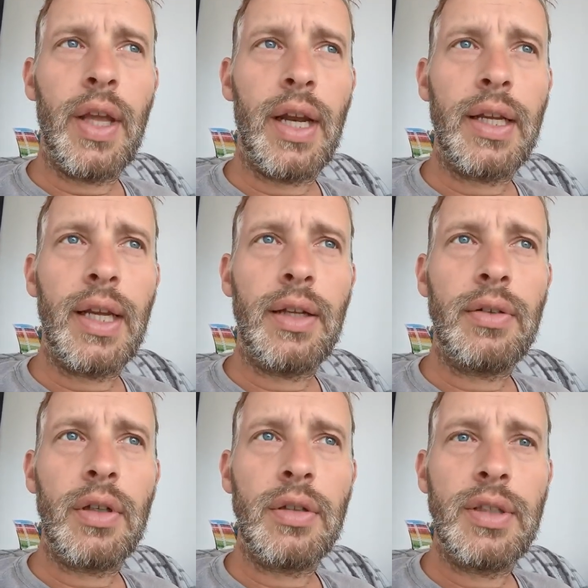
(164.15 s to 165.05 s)
I
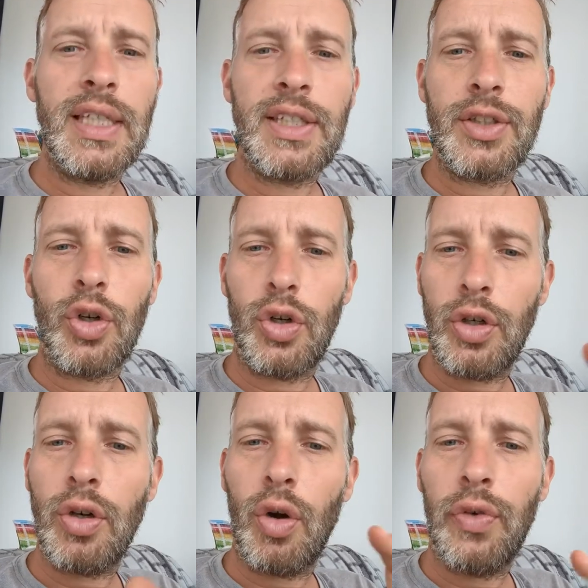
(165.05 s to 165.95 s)
can teach
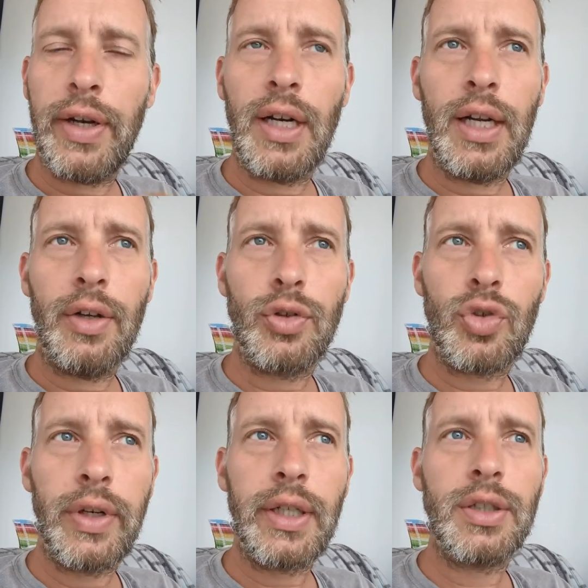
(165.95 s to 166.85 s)
her already little
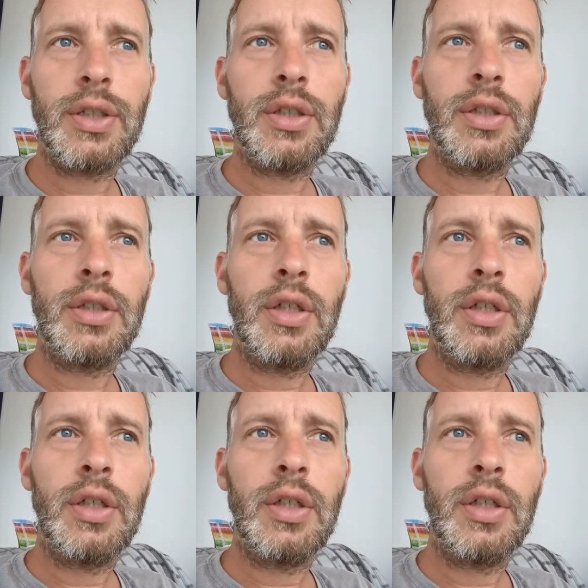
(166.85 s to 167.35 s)
tricks